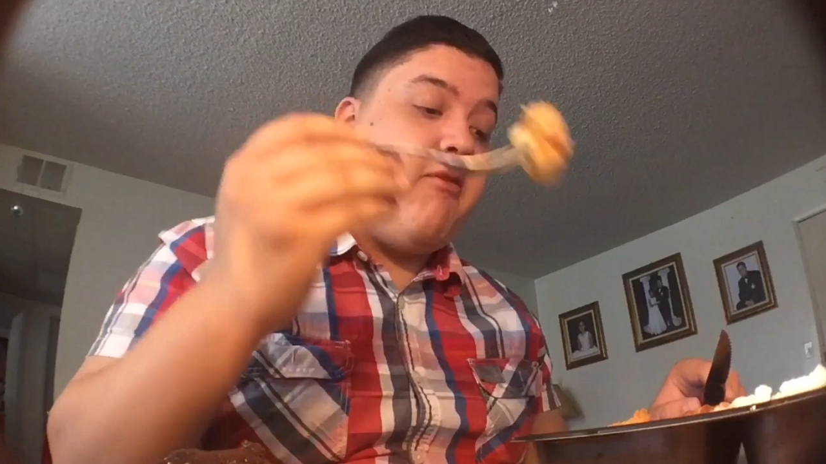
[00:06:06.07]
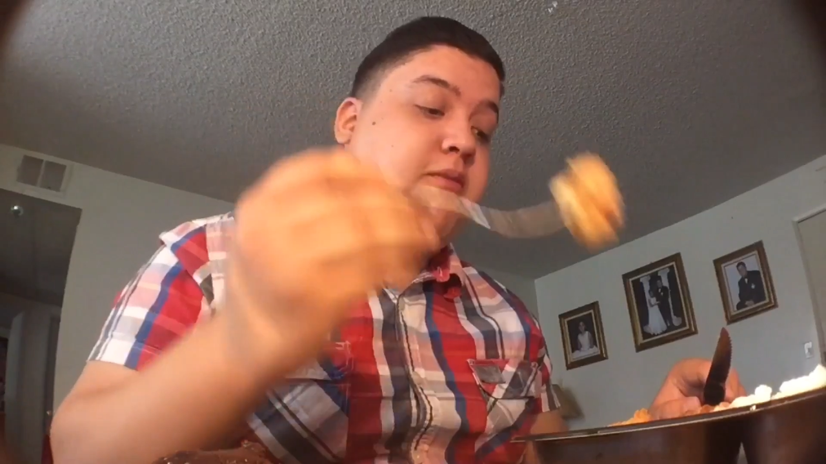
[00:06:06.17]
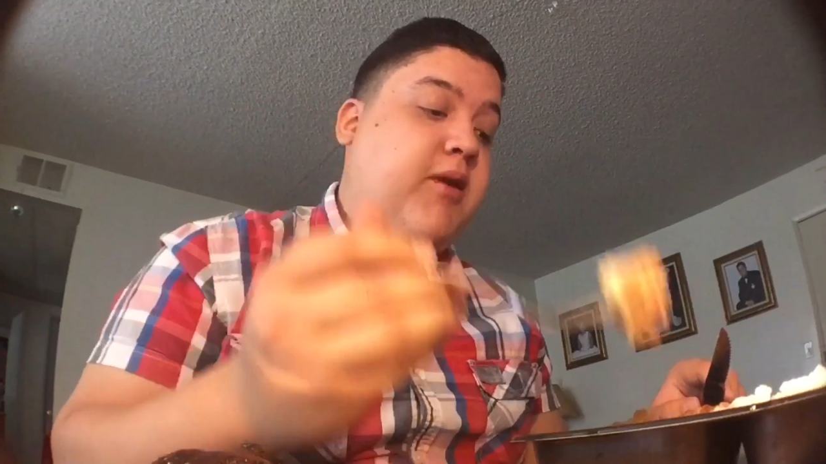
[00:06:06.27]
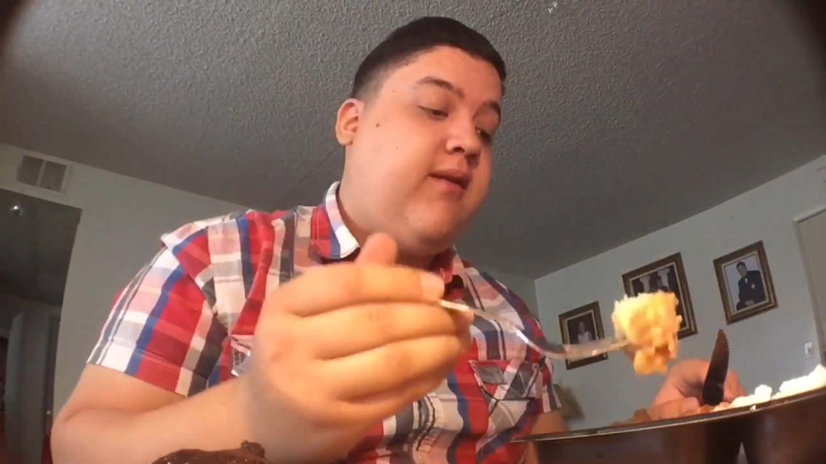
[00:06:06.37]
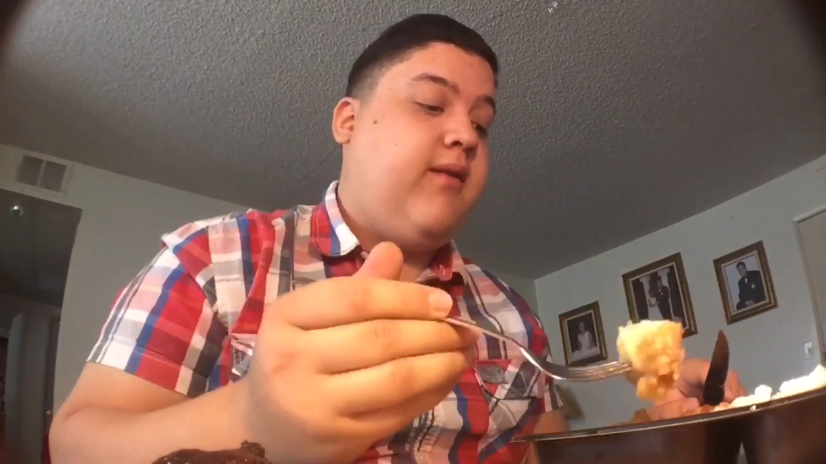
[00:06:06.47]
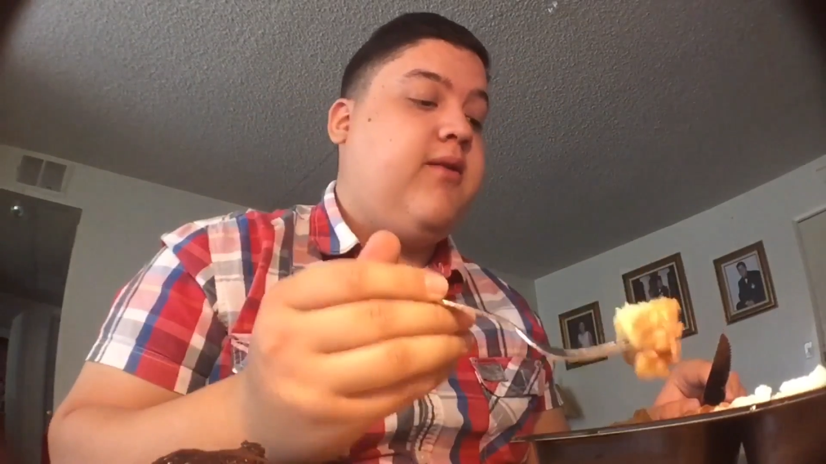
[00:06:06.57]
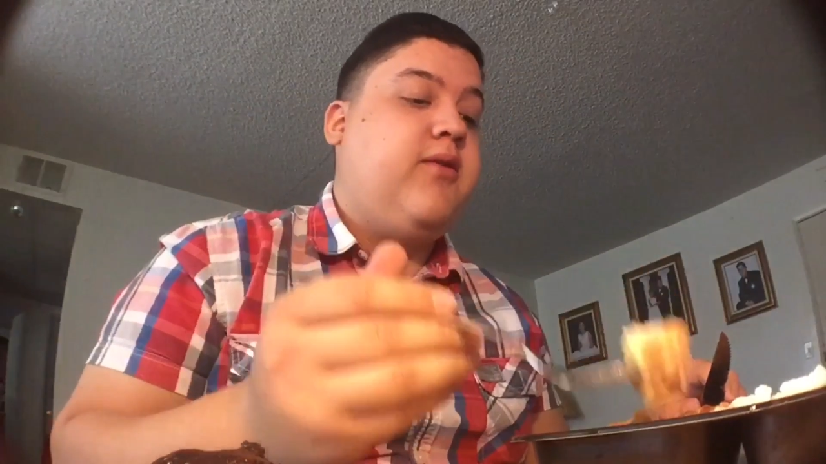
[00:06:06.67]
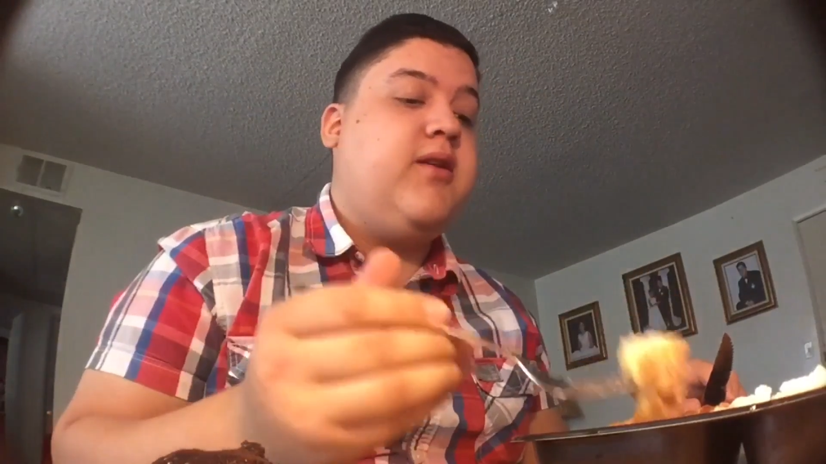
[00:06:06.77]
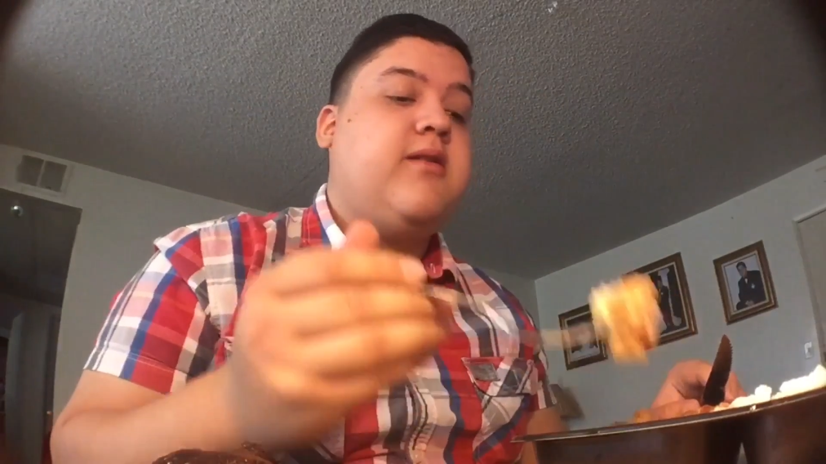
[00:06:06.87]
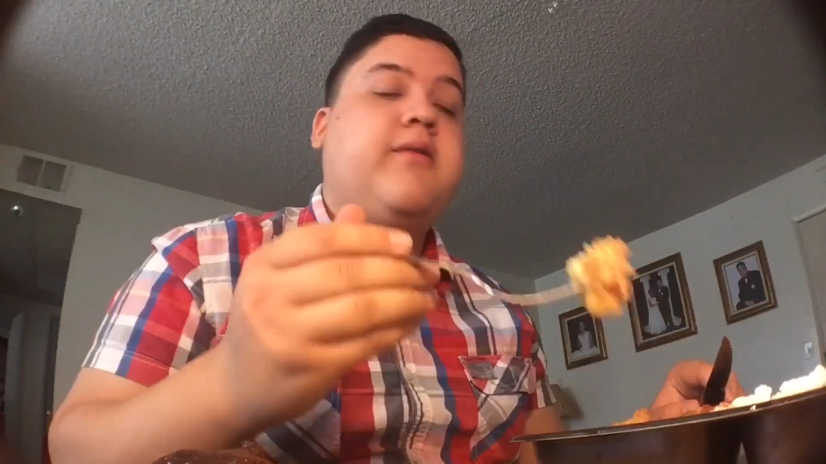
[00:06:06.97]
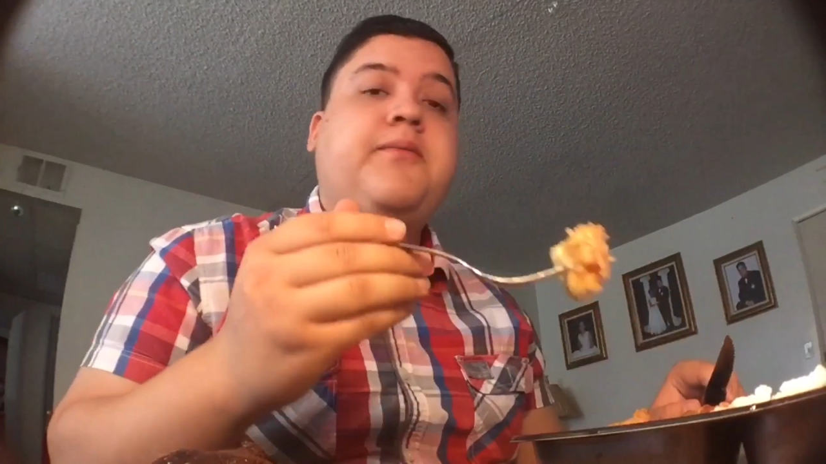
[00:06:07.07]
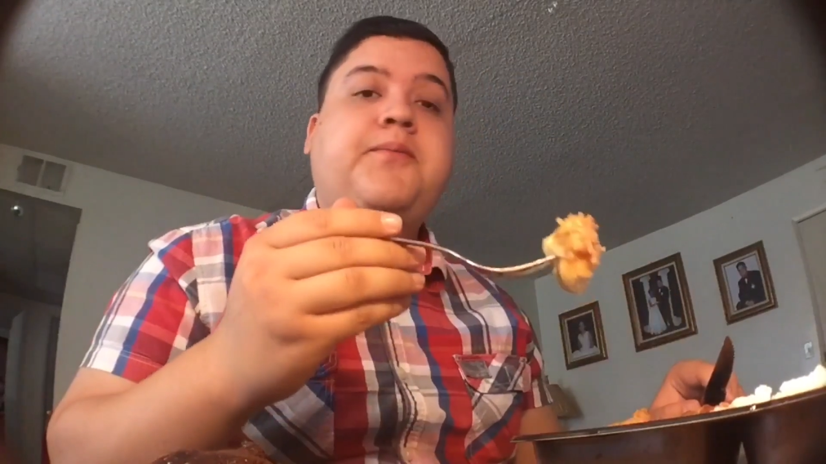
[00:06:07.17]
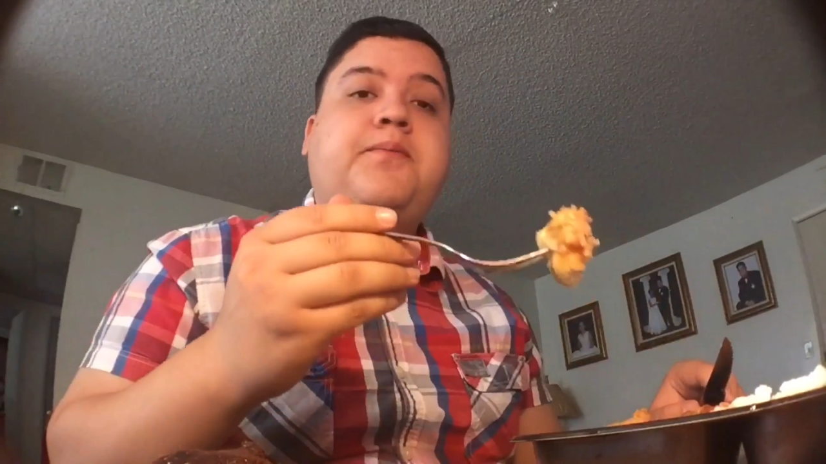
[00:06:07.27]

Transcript: speaking to you here.